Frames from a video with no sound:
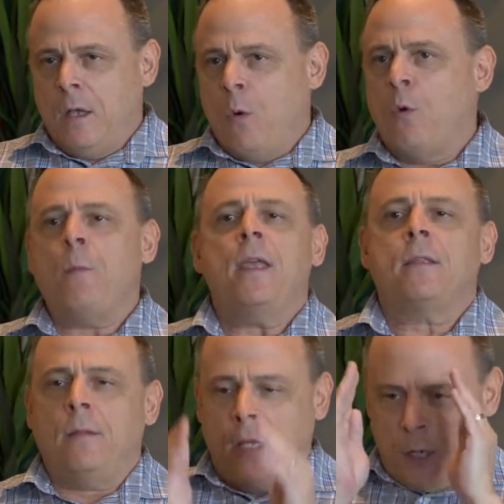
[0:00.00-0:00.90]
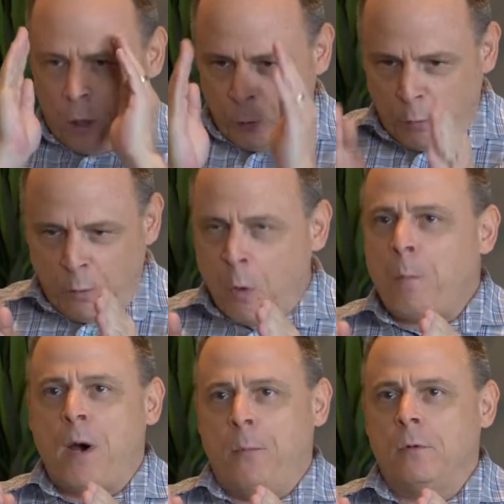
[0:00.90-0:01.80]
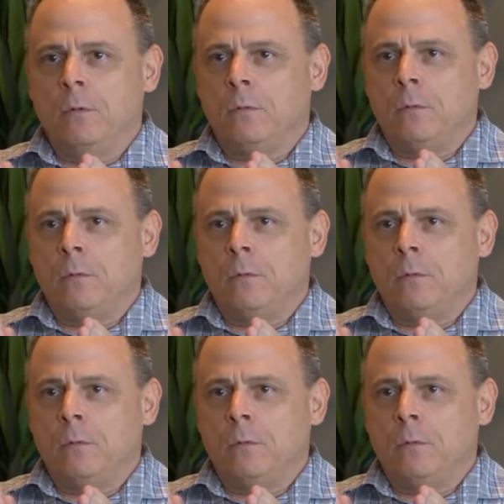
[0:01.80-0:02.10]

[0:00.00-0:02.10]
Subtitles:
We're basically in our little own bubble